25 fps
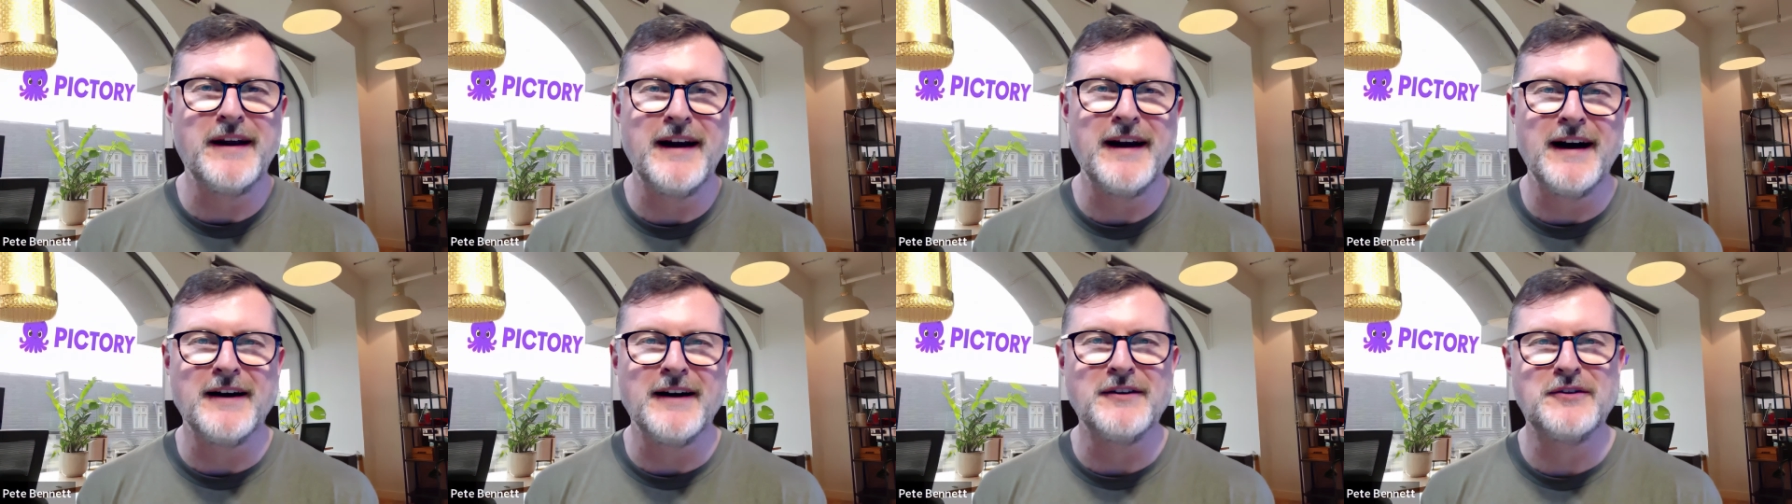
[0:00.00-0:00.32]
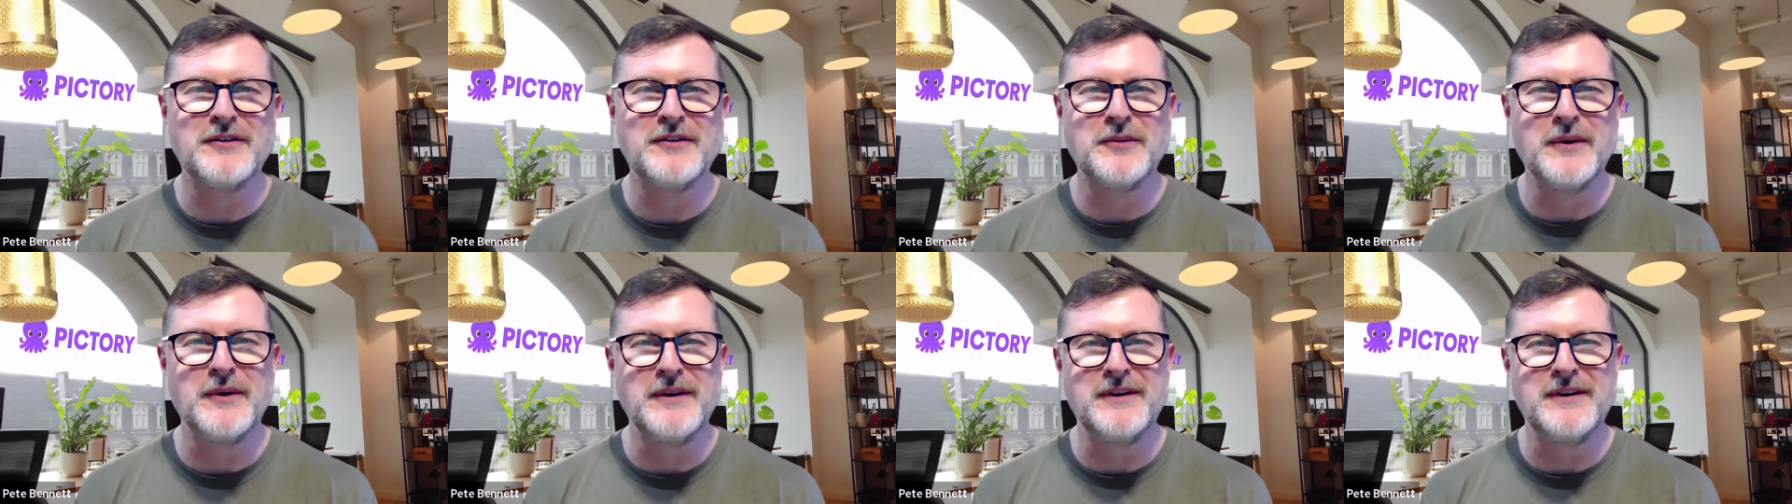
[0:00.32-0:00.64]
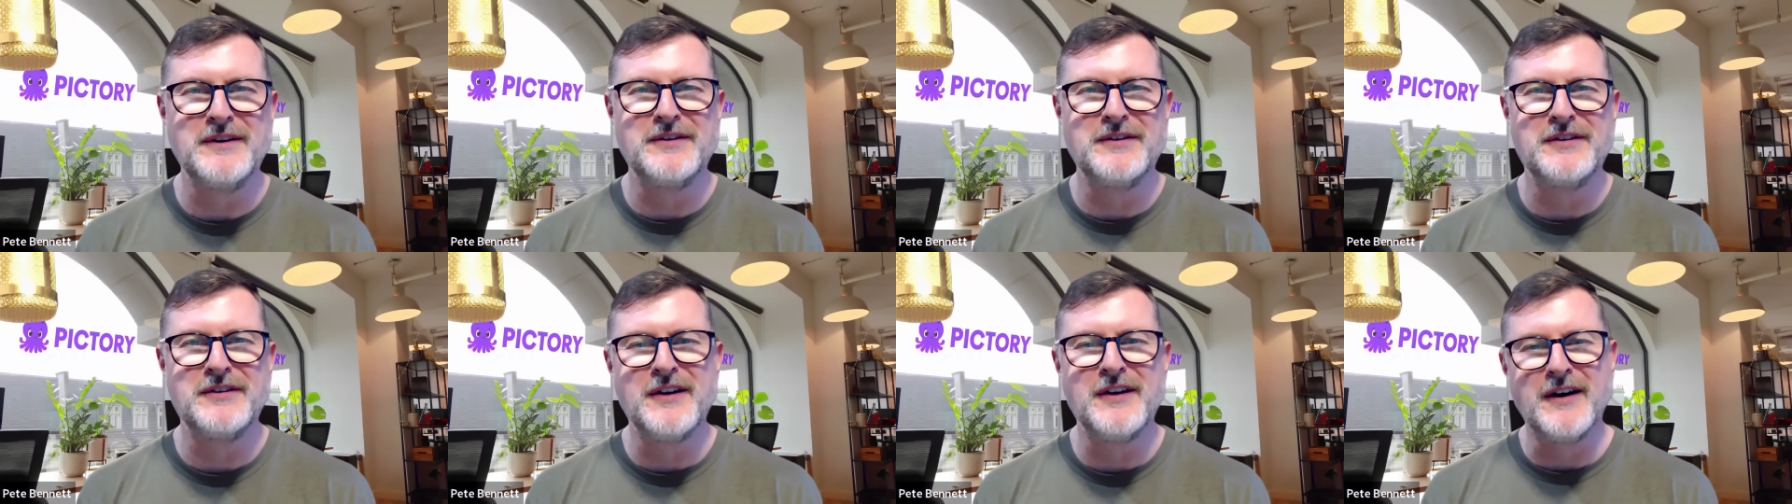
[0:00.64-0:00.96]
hats when
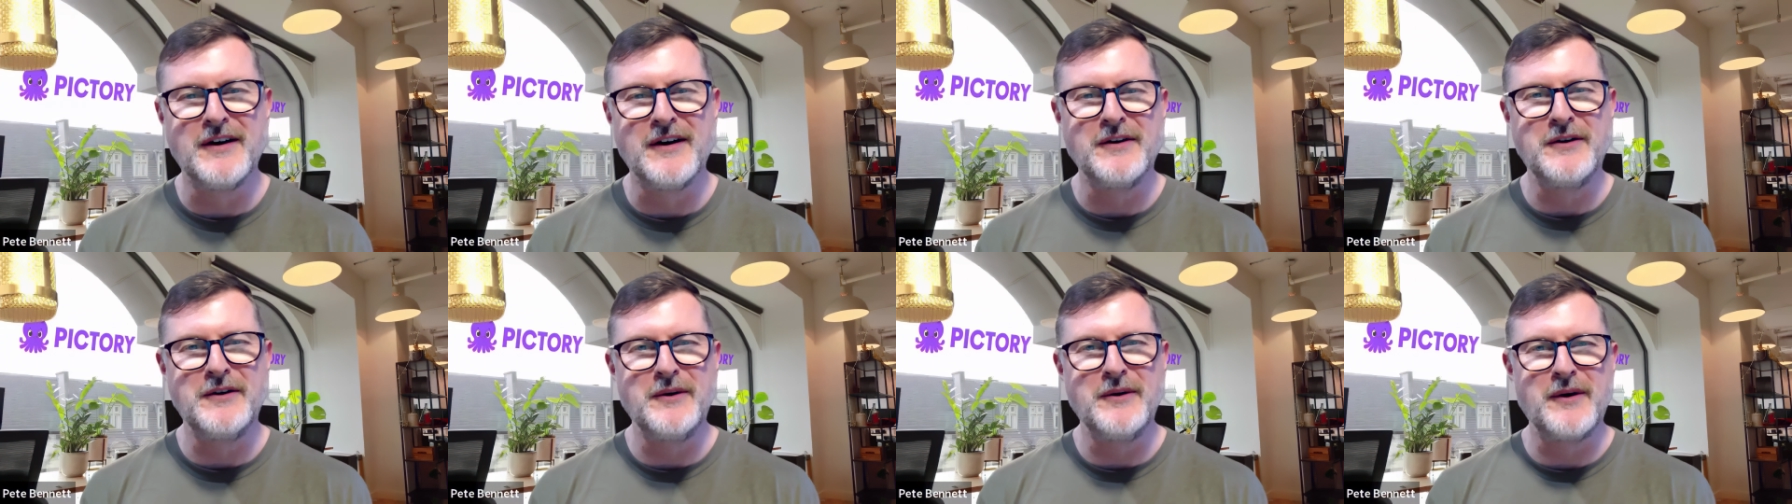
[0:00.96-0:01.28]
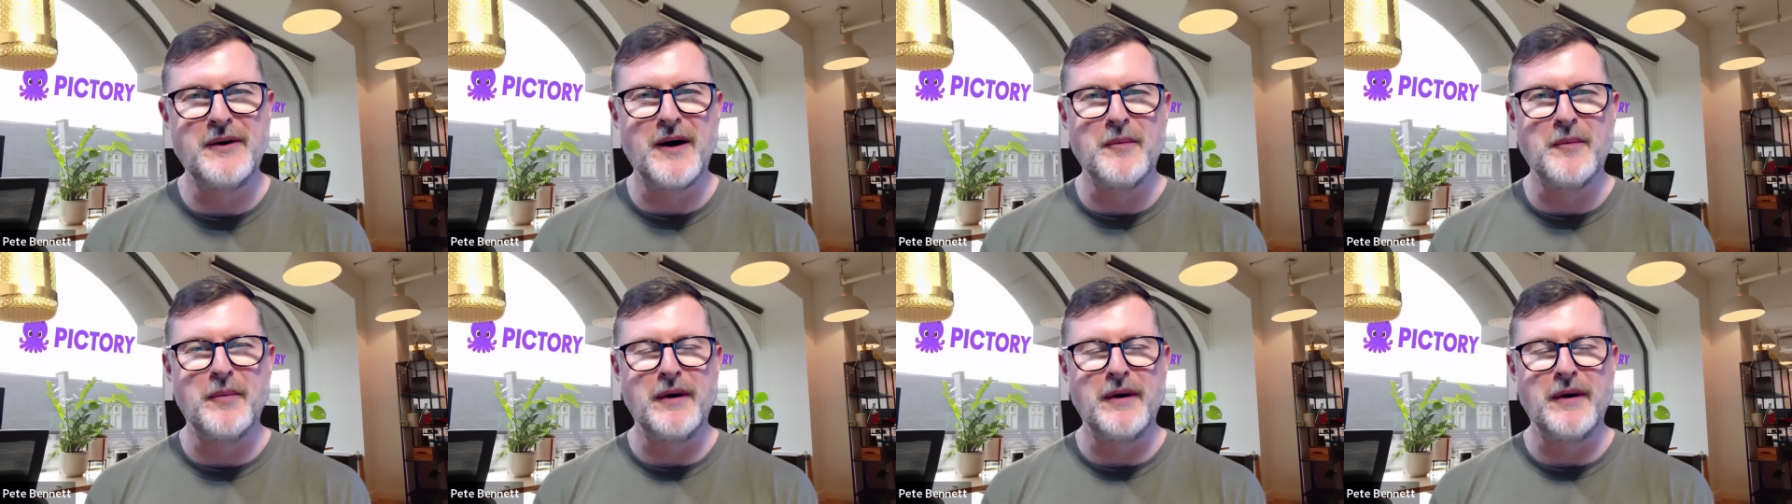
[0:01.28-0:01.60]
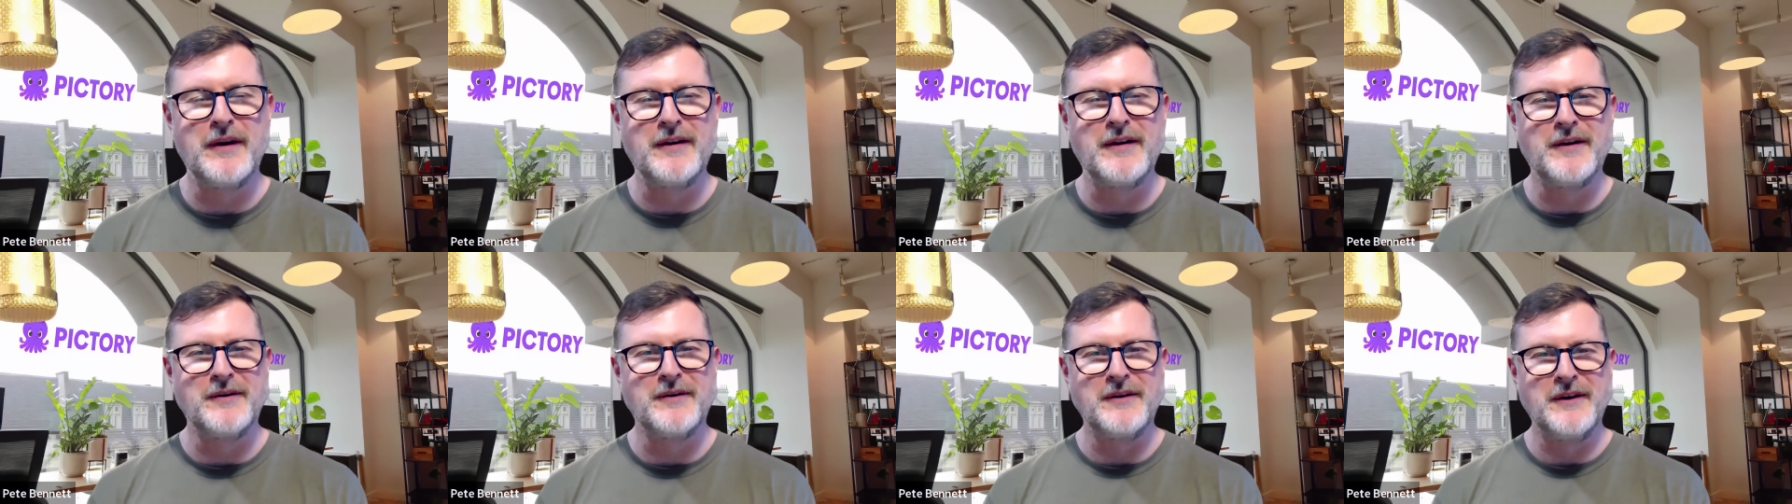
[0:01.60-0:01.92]
you start a new company,
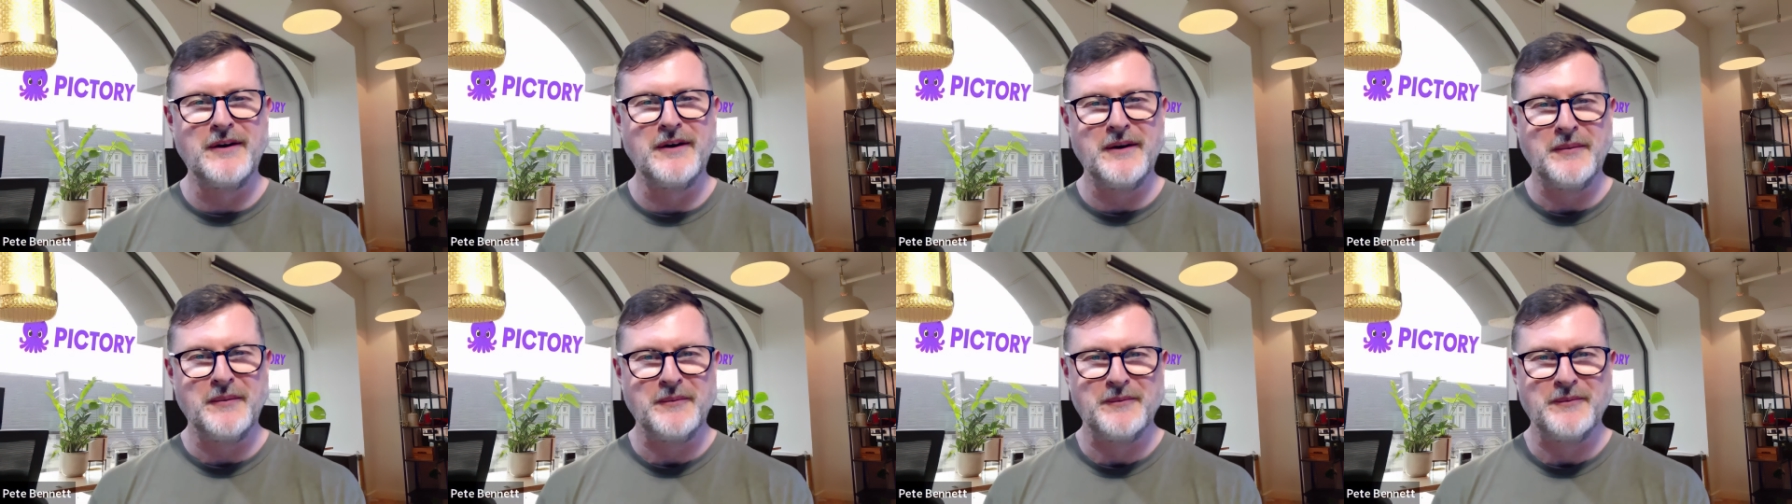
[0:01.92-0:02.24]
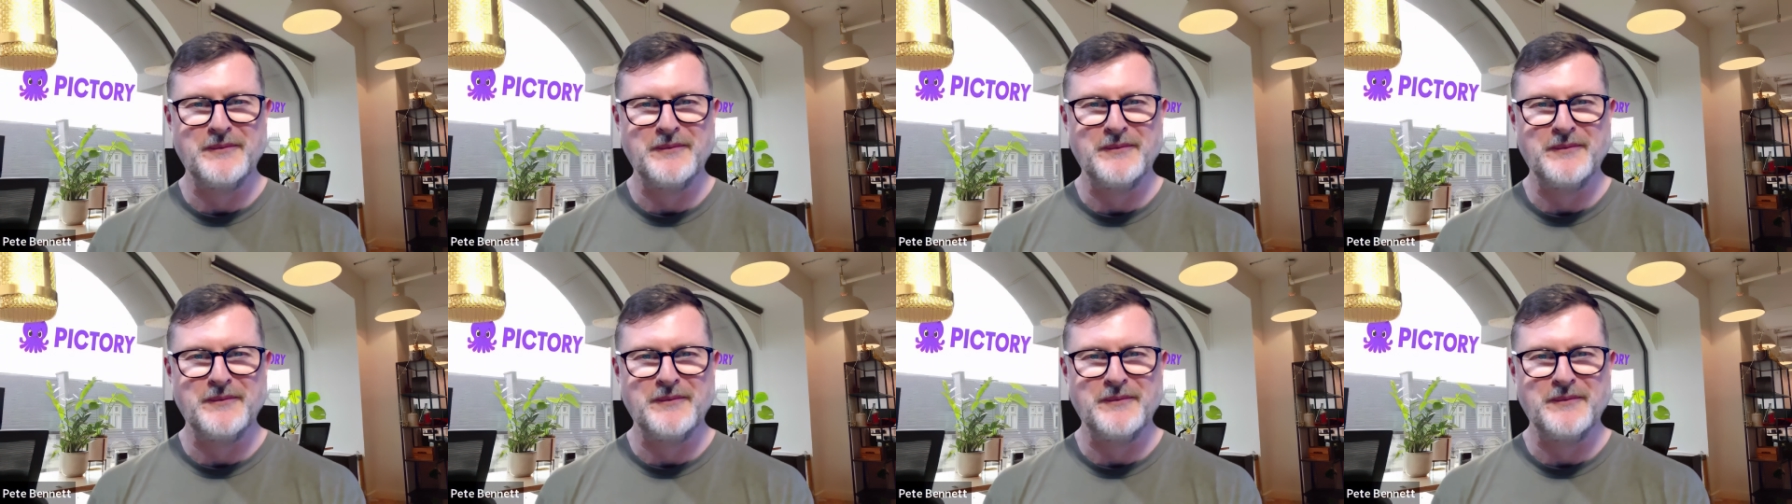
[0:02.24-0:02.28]
don't you?